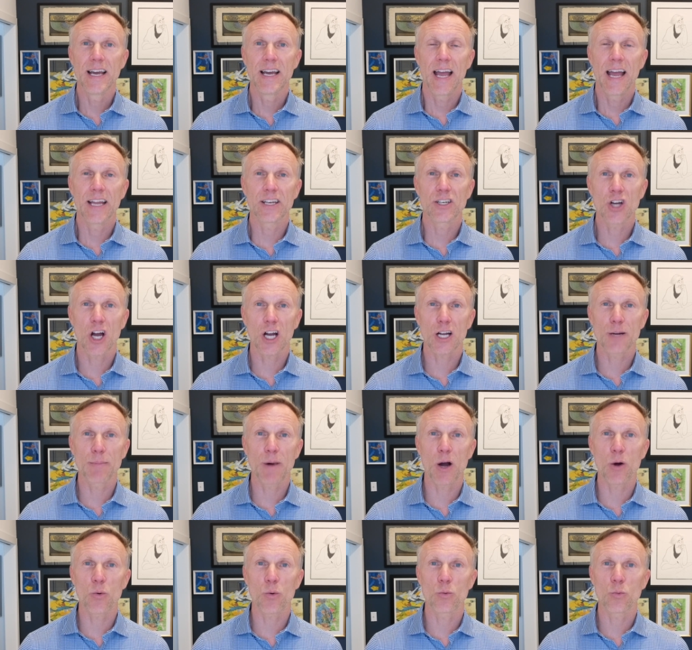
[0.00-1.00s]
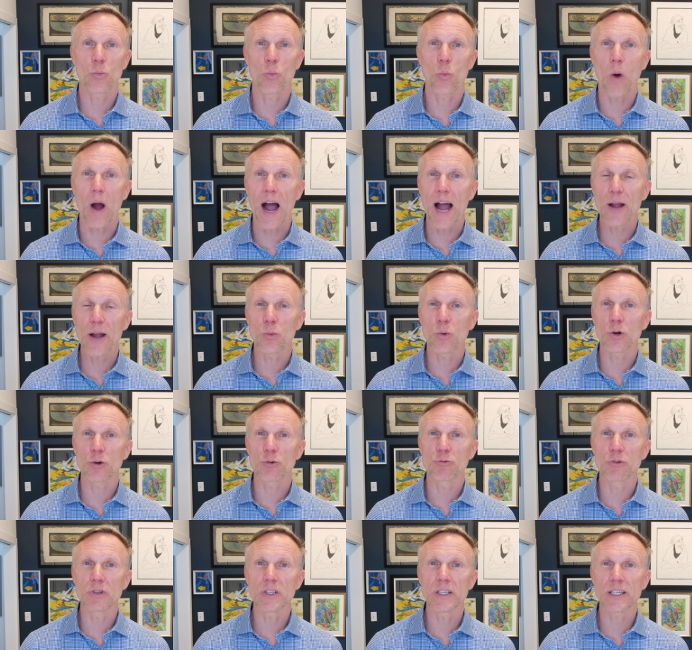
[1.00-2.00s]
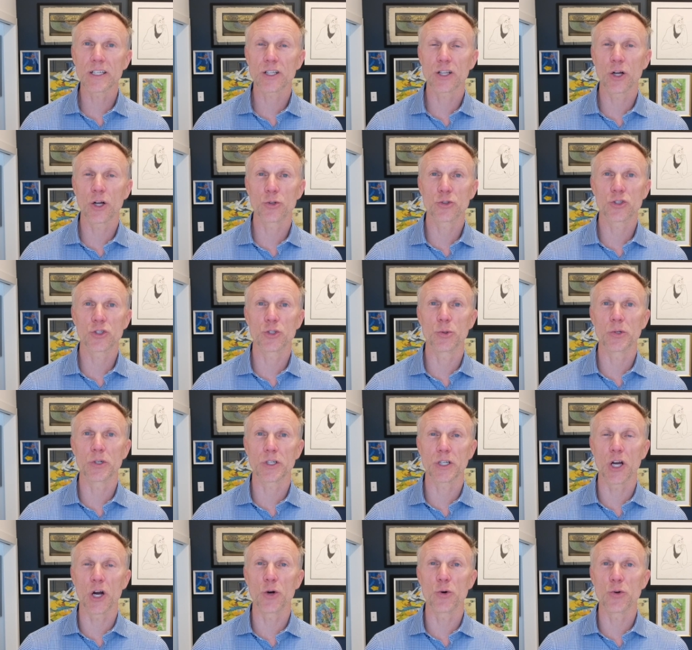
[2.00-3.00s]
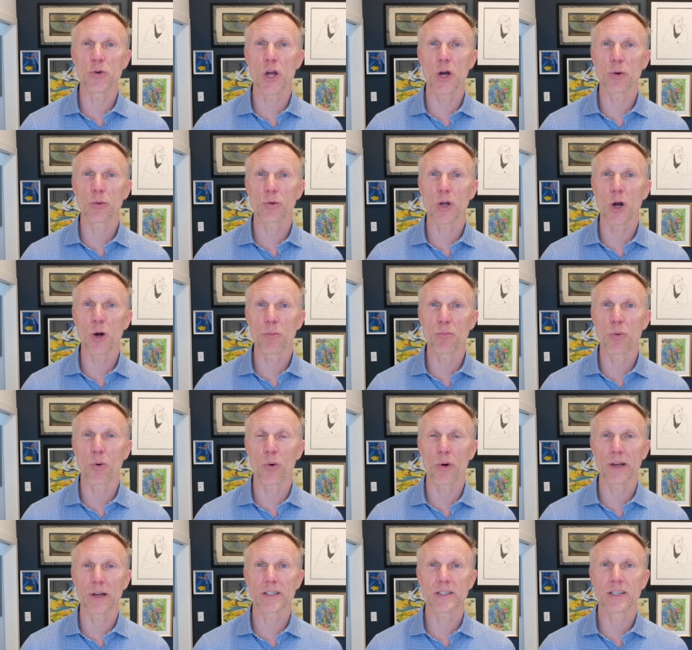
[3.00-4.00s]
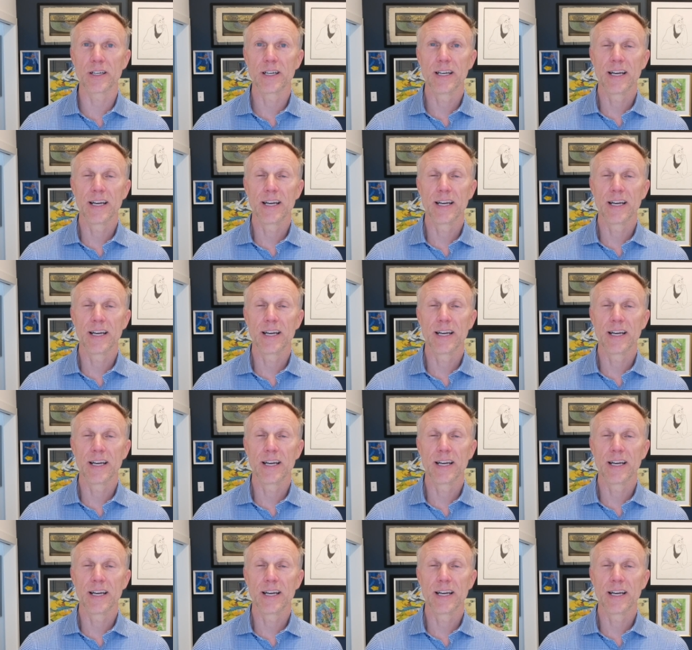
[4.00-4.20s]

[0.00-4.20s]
and talk about why we're really close to a go, no go point